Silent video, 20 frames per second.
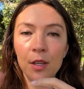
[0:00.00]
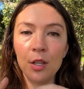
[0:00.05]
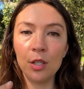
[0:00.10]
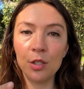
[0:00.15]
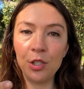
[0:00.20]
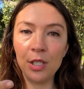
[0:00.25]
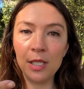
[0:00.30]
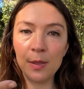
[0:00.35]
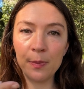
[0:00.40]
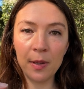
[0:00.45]
your
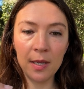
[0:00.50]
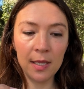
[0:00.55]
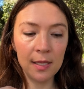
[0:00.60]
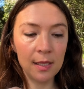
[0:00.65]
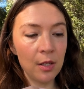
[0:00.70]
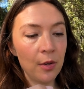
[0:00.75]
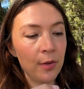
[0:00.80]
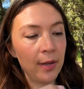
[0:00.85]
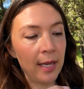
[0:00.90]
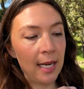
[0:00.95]
G-spot is
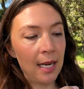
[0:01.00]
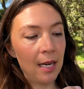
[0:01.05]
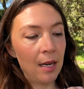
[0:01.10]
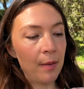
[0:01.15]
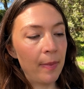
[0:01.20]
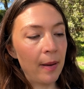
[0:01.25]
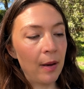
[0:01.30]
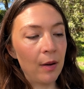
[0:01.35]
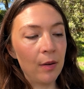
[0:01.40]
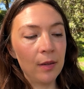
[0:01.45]
located
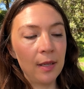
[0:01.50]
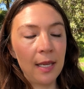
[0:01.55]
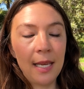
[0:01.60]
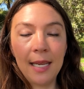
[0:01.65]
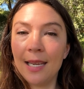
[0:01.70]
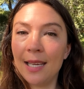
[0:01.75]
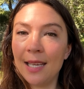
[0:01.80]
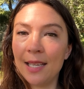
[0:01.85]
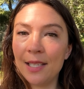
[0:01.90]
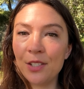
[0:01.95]
about
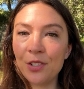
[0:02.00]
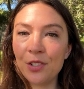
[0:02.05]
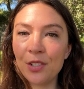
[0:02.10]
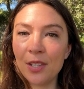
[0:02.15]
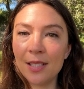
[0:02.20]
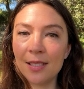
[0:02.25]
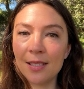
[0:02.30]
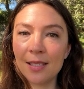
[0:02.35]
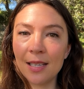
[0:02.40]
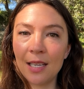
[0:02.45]
an inch
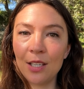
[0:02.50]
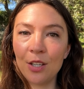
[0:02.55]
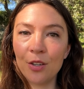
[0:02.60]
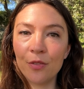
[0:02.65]
inside your